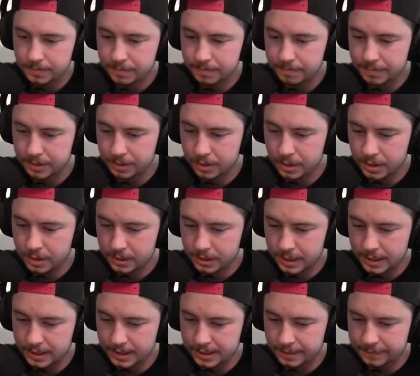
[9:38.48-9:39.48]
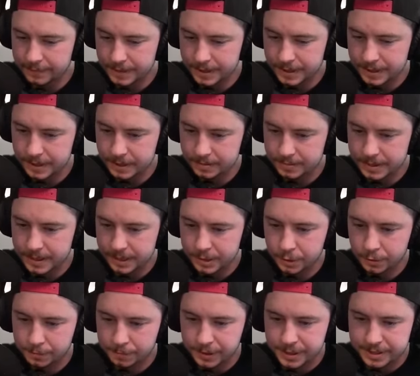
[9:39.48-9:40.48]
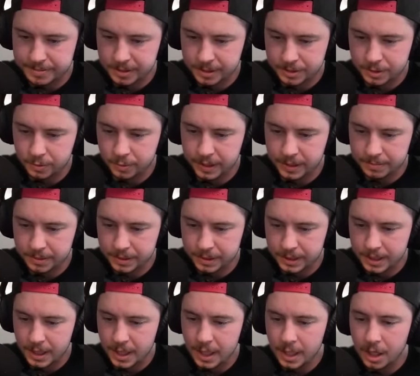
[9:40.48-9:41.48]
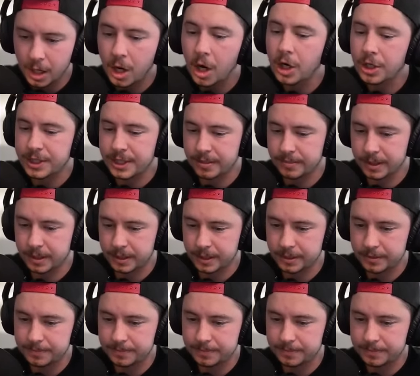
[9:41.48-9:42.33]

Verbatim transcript: But there are a lot of defenses up. He's got two free spells, Queen ability, RC ability.